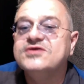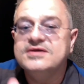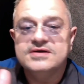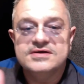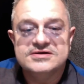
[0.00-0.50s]

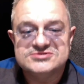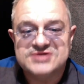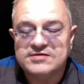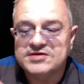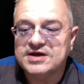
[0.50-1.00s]
for the
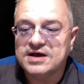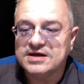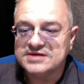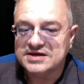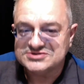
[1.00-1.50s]

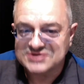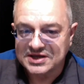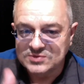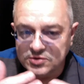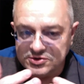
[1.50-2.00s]
staring
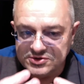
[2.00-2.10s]
contest